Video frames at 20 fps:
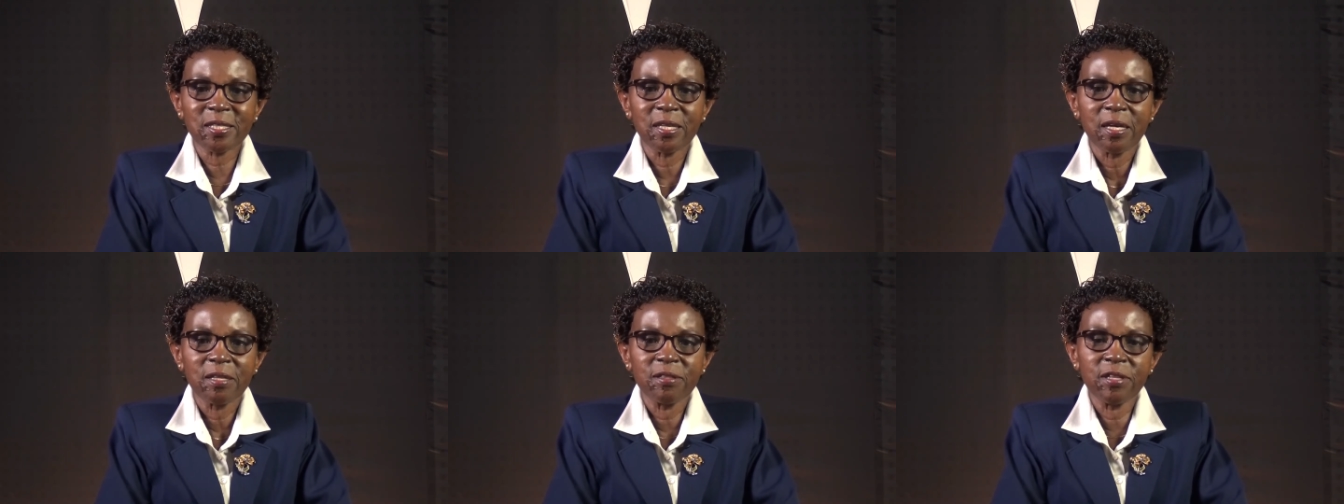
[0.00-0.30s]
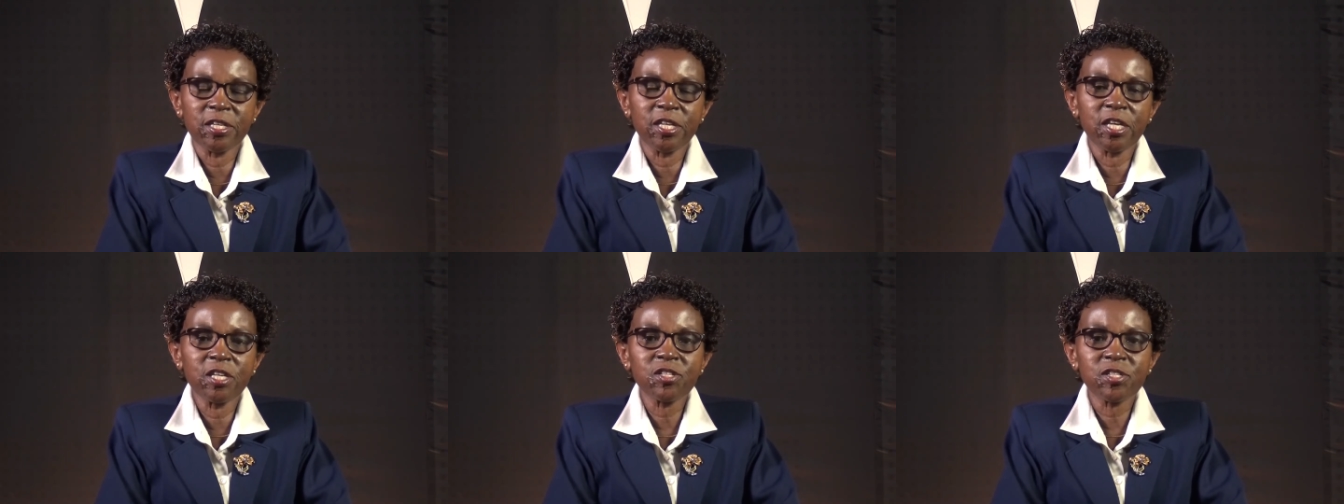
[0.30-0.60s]
the
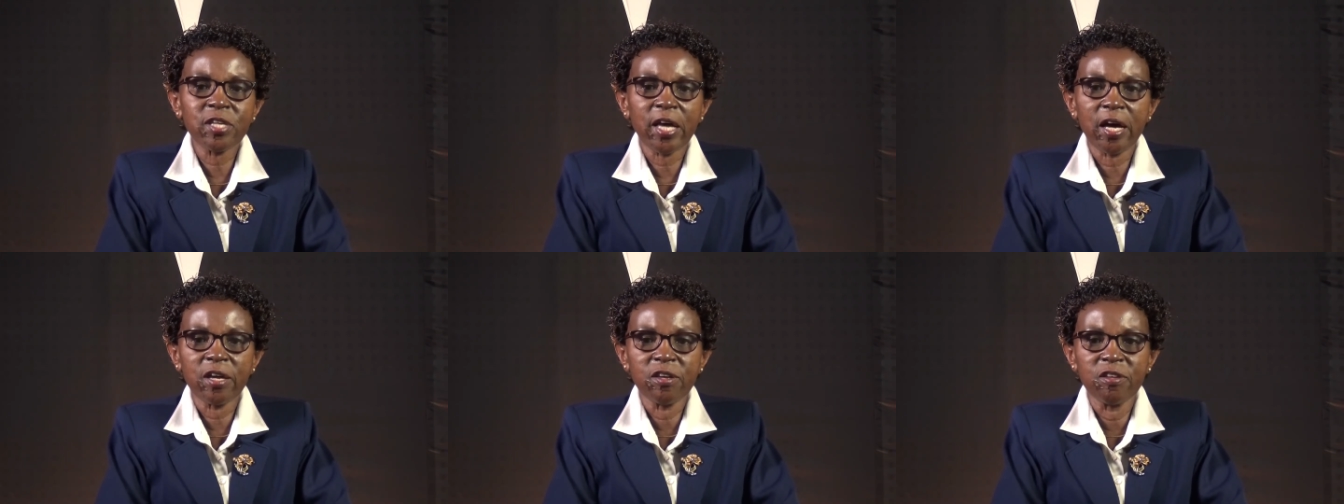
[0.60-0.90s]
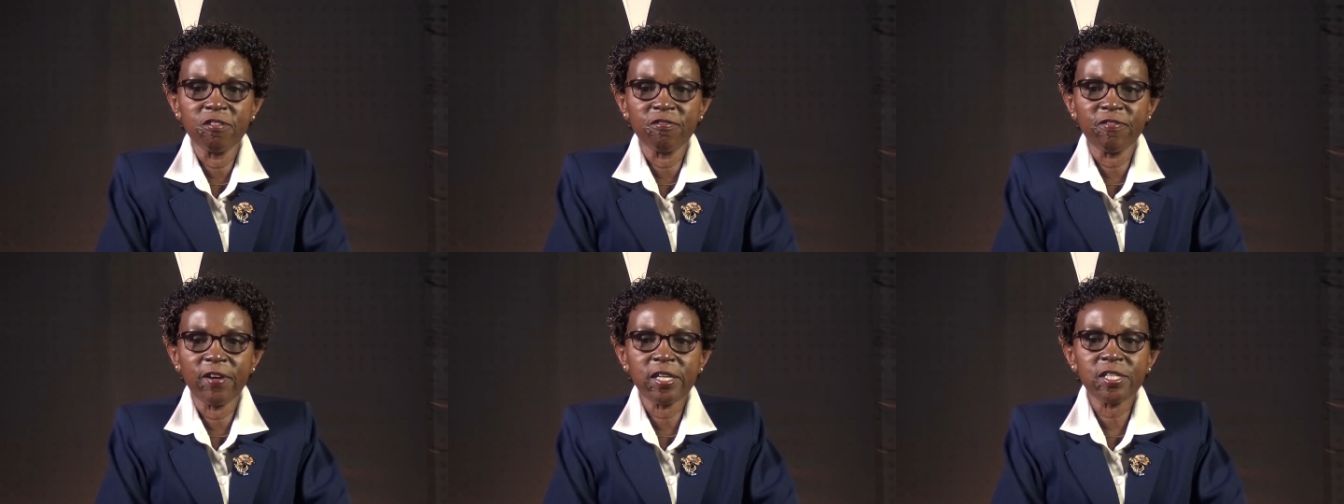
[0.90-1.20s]
Daystar
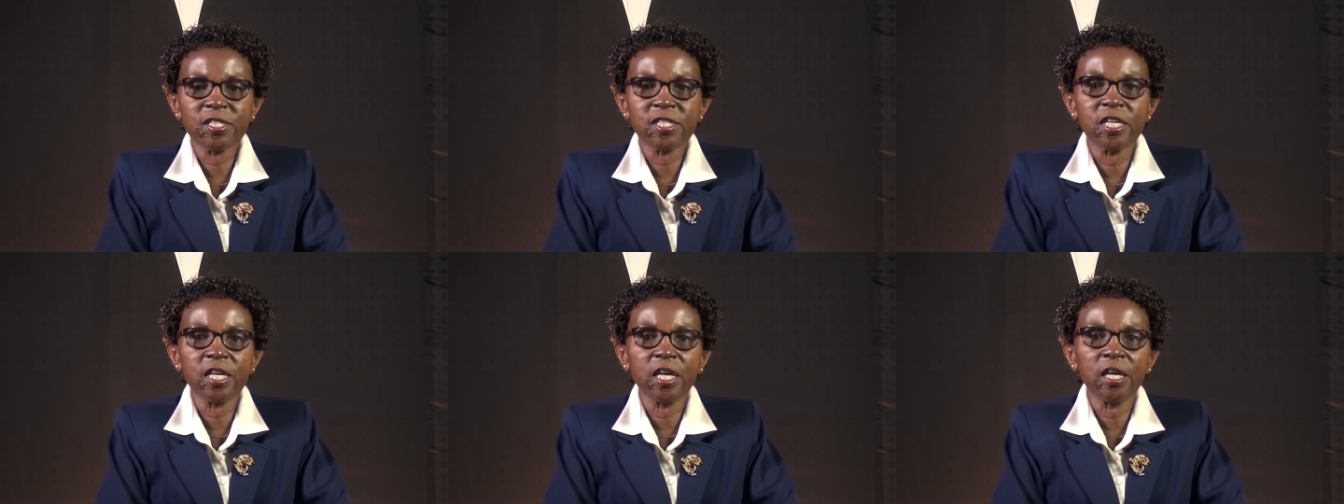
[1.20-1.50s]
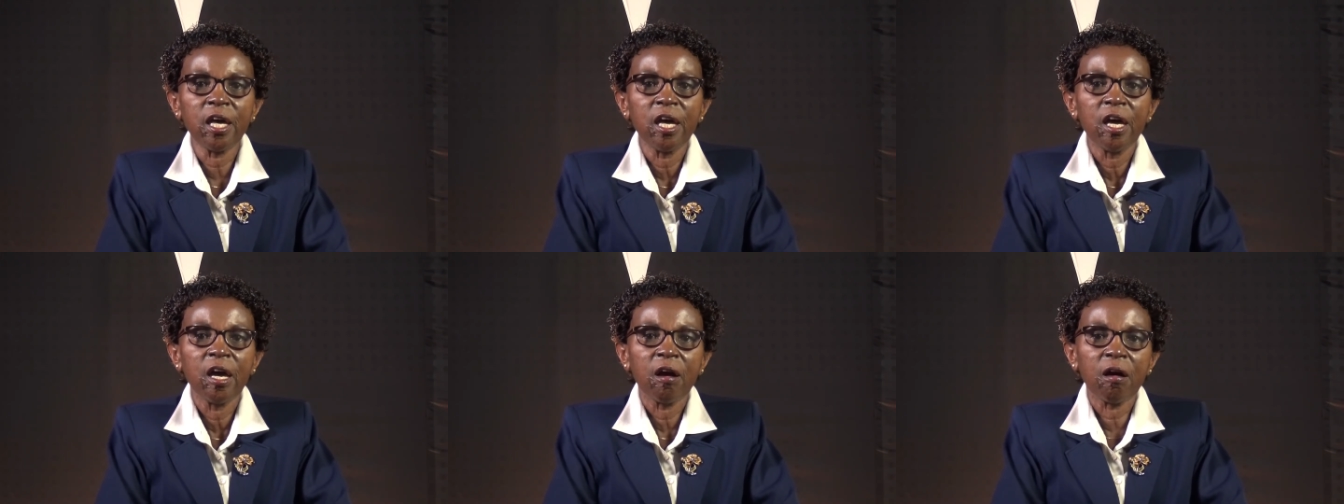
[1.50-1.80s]
University
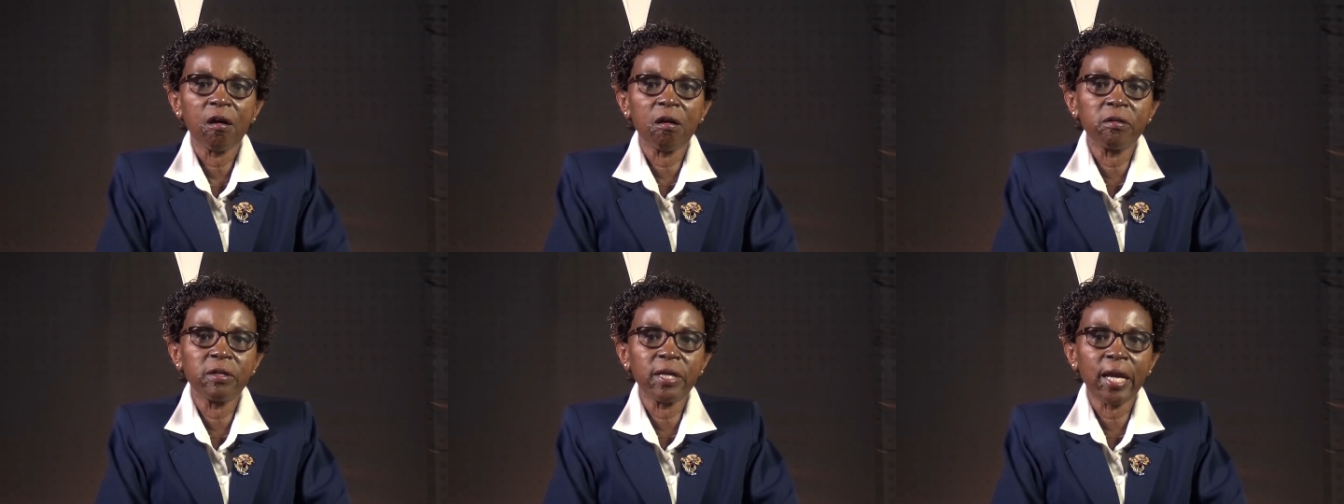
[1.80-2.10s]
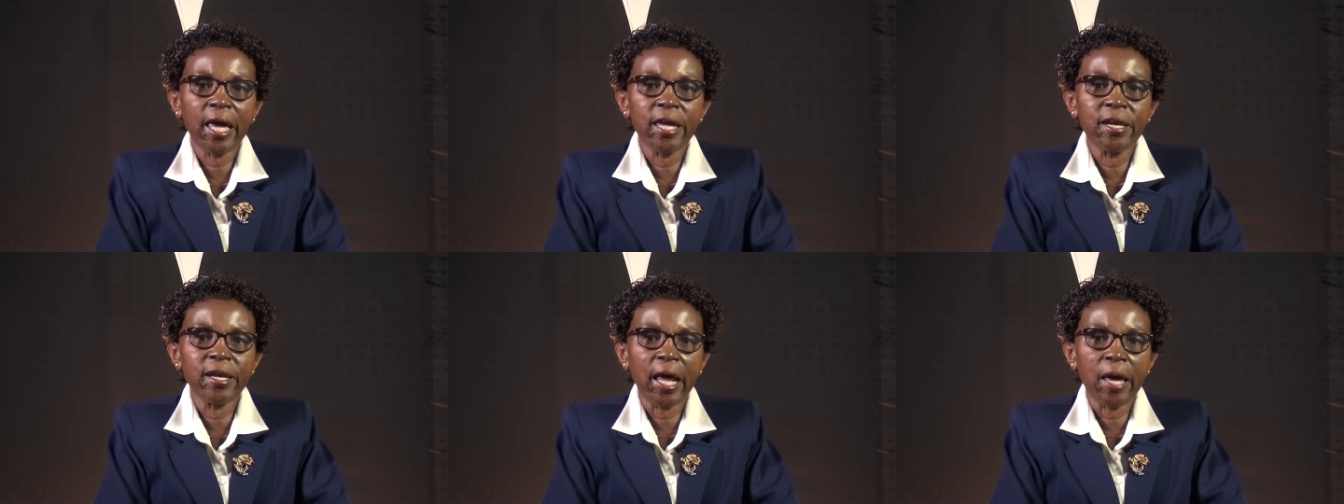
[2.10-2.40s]

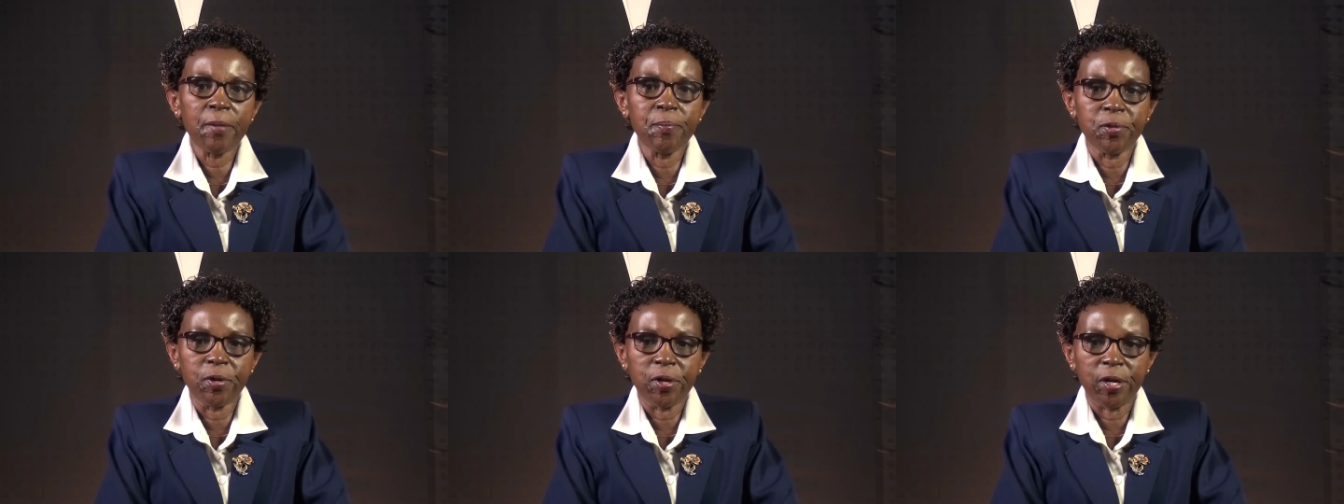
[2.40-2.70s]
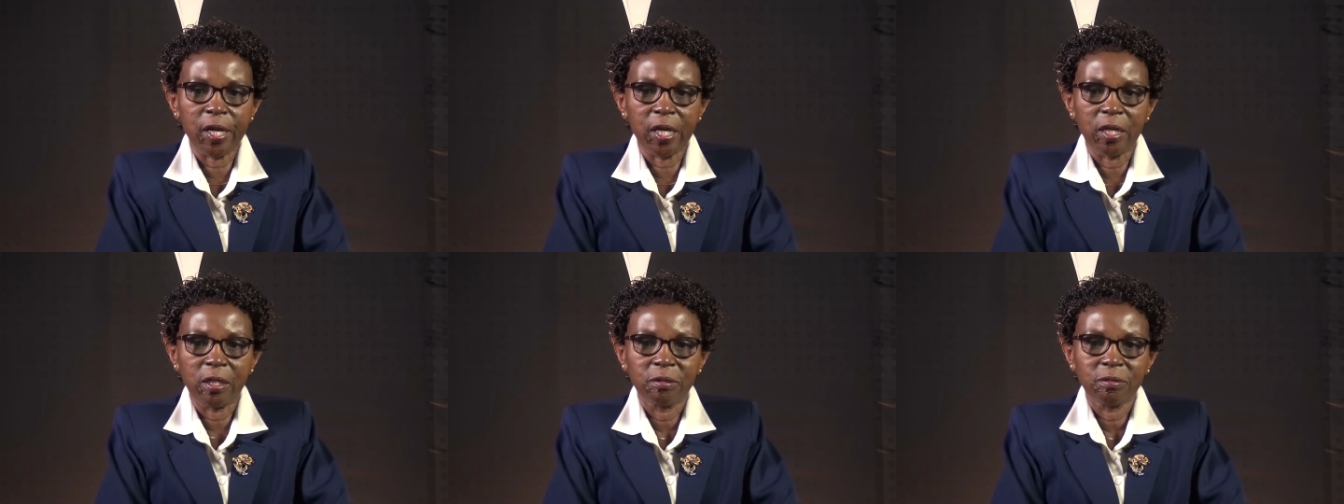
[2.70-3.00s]
online library.